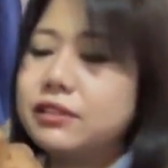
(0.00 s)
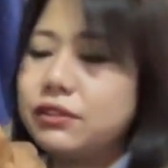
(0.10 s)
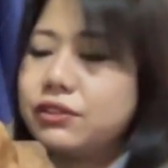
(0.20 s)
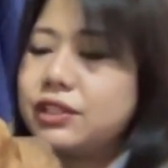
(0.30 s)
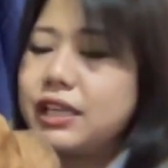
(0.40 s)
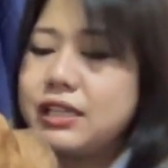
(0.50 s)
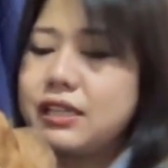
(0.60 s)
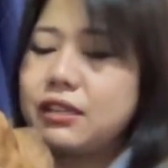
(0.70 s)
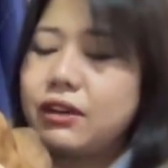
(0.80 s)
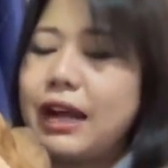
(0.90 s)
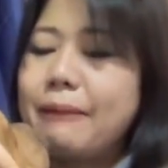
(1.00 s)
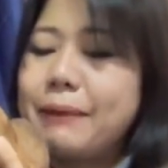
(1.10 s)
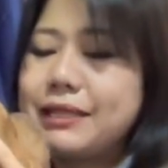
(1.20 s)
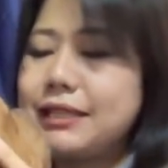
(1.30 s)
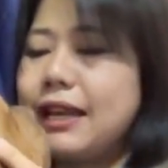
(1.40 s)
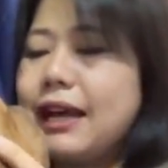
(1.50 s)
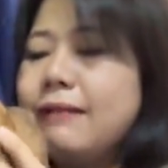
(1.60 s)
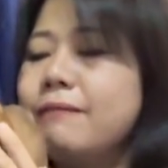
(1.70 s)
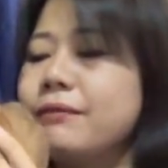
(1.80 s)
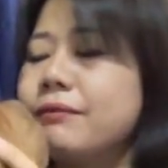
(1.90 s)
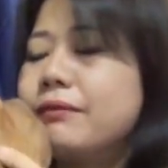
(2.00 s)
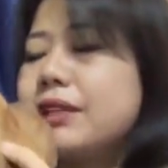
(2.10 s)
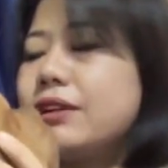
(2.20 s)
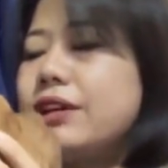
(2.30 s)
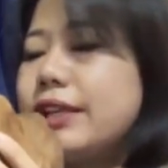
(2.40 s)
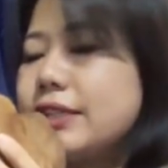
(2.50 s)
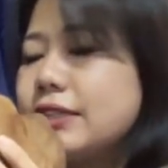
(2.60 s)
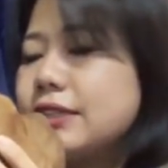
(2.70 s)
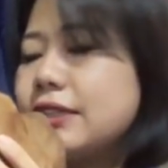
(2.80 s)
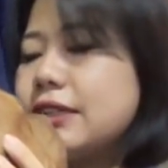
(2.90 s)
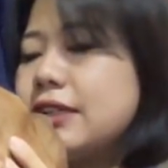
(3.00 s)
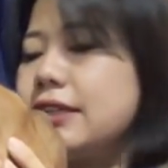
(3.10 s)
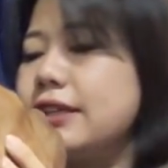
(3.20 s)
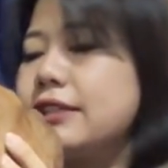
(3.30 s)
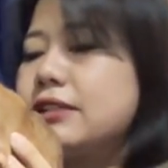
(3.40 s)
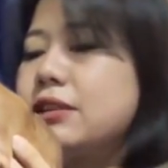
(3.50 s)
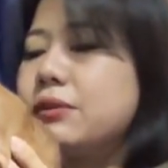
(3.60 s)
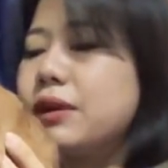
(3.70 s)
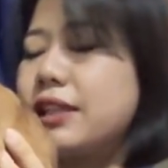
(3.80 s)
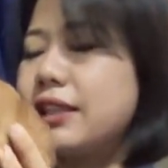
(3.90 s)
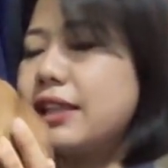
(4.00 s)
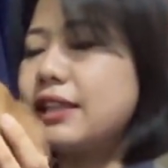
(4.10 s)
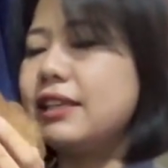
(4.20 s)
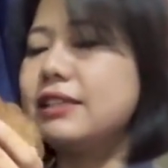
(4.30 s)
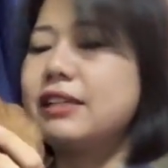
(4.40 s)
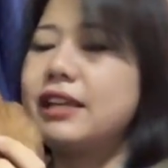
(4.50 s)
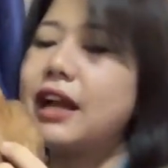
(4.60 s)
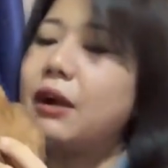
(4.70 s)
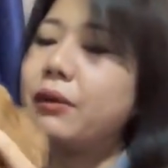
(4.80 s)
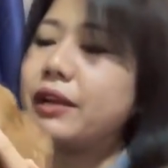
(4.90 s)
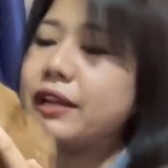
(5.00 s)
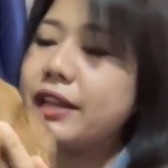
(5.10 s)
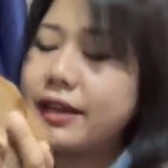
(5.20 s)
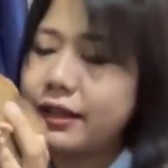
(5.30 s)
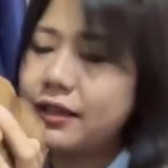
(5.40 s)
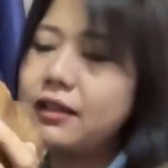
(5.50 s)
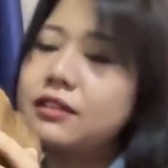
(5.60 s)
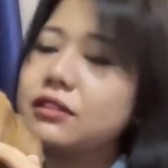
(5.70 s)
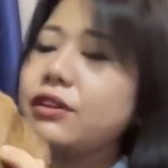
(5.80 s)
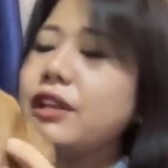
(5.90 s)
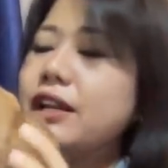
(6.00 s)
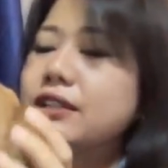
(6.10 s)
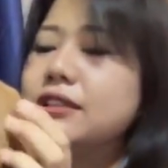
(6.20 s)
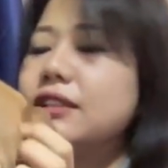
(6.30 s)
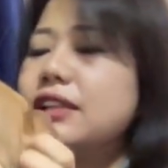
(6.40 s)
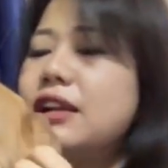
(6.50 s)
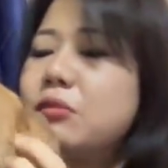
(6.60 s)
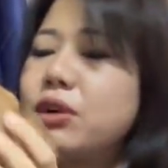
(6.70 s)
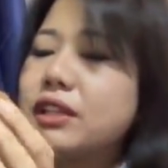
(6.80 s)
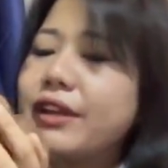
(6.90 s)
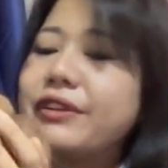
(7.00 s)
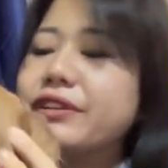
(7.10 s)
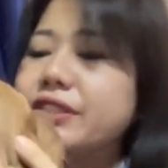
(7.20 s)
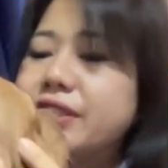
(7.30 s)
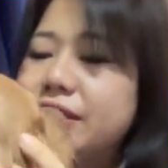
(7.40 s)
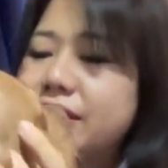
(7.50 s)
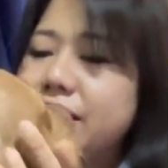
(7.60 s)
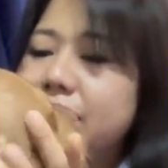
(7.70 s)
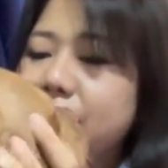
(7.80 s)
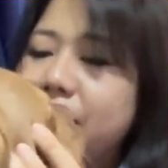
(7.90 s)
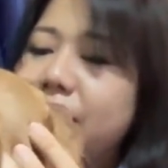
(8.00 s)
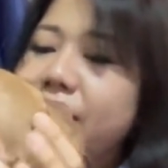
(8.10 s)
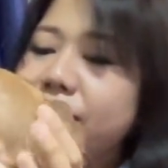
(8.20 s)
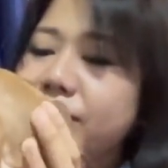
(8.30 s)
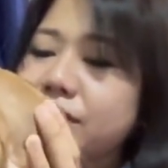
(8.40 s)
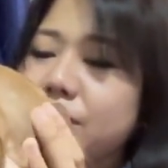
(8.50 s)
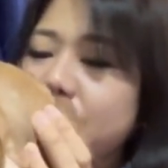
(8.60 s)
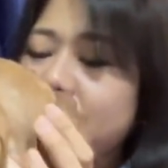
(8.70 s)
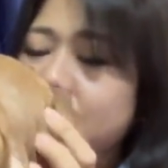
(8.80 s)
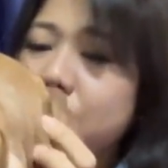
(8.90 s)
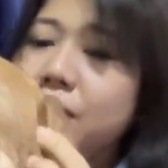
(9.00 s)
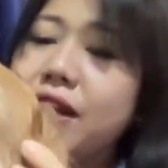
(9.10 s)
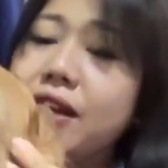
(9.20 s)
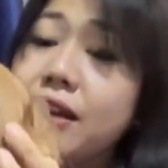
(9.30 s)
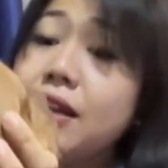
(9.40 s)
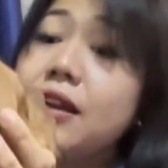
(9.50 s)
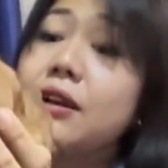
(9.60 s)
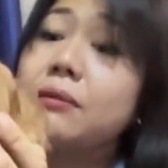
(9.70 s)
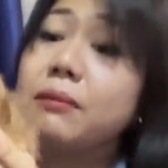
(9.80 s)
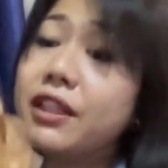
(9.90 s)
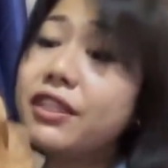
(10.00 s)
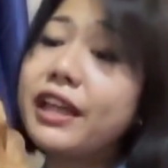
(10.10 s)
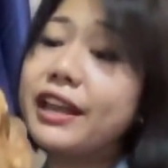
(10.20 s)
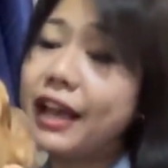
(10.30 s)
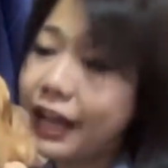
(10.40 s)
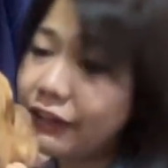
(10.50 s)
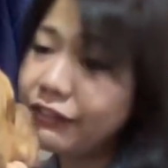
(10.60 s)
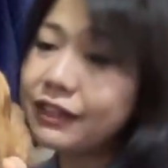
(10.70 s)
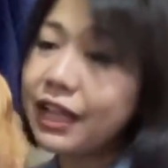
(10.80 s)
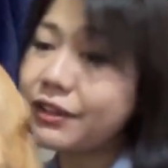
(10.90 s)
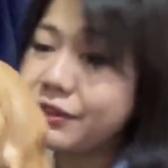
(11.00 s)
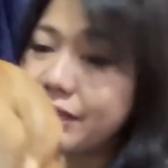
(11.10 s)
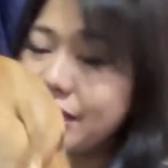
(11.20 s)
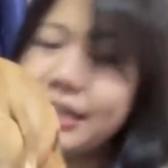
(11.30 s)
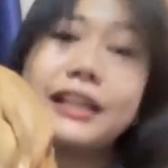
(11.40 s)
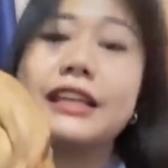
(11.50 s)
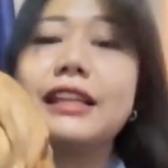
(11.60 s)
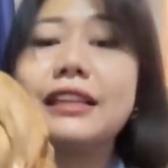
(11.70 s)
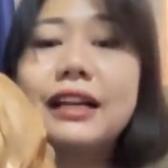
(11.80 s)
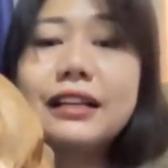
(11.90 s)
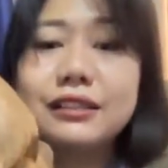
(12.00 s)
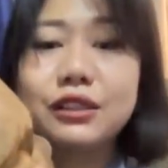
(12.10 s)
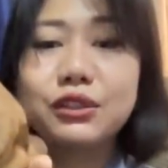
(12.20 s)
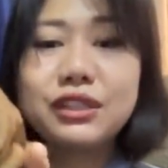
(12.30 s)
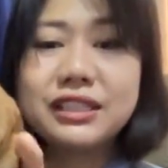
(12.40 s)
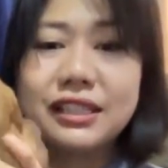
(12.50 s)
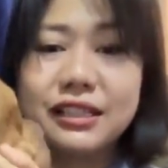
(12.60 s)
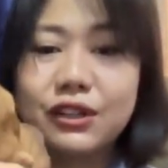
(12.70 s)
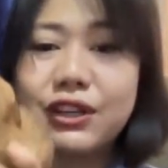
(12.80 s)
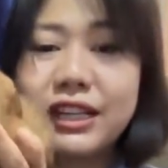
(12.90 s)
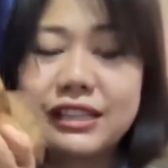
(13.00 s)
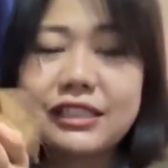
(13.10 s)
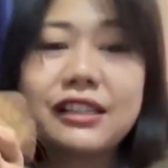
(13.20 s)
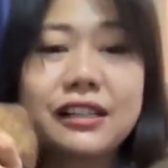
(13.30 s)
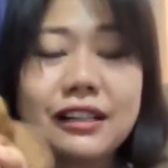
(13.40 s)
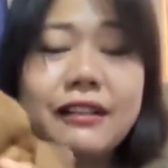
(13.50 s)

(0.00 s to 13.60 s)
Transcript: So, siya dito. Apat sila. But Onyx Girl is the one that is in our clinic. So, ilang buwan tayo hindi nagkita, my love. So, it's 1 month and half tayong hindi nagkita. So, this is Onyx Girl.